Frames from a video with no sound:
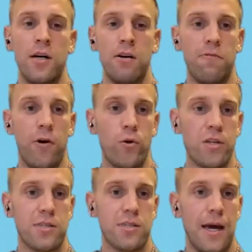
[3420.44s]

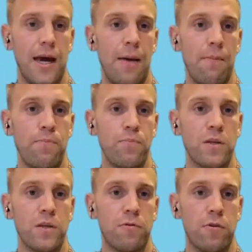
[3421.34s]
focus
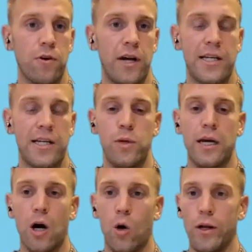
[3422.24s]
for next week
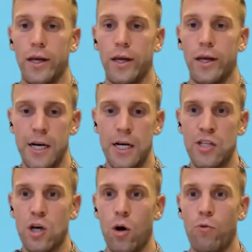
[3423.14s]
only.
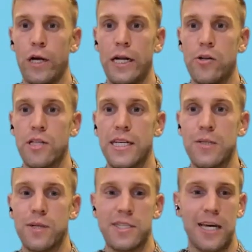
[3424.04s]
So it really just leads
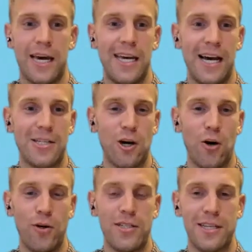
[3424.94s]
me to say, as
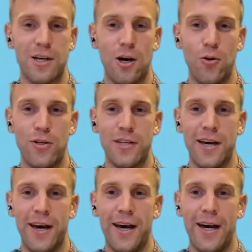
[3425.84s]
always, it's always
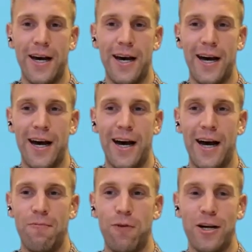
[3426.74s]

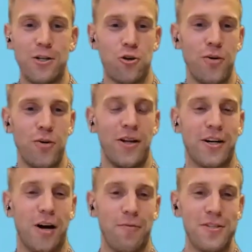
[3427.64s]
very enjoyable, our
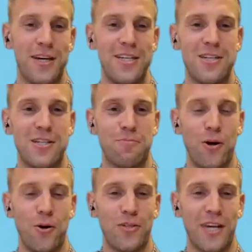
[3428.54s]
conversations,
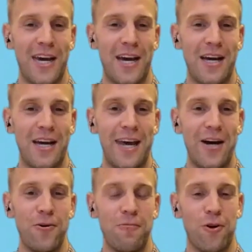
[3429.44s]
both
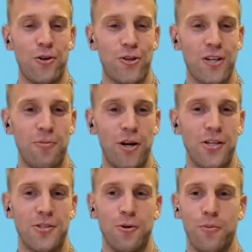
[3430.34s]
now virtually, but
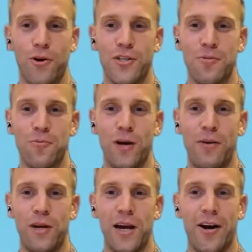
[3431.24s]
also in person when
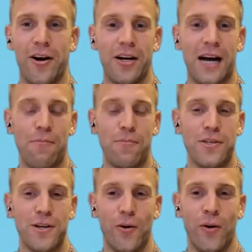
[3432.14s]
we are on campus.
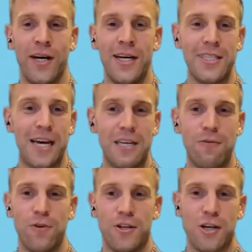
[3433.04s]
So thank you
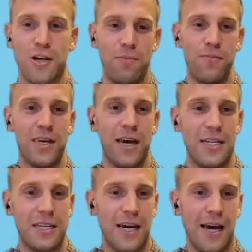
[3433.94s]
for your time,
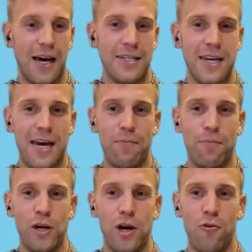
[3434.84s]
Kate, and
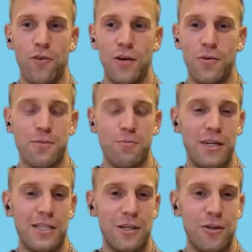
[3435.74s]
we hopefully will speak
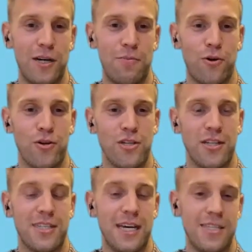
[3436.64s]
to you in person.
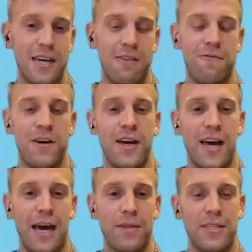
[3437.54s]
Stay safe,
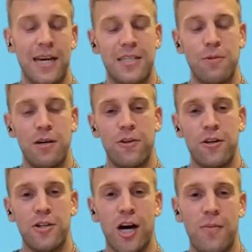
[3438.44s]
and thanks a million for your
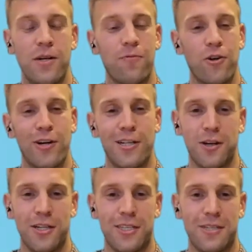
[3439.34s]
time and for your
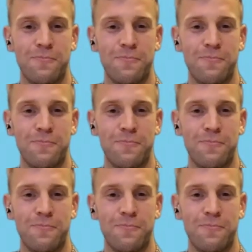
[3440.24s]
insights.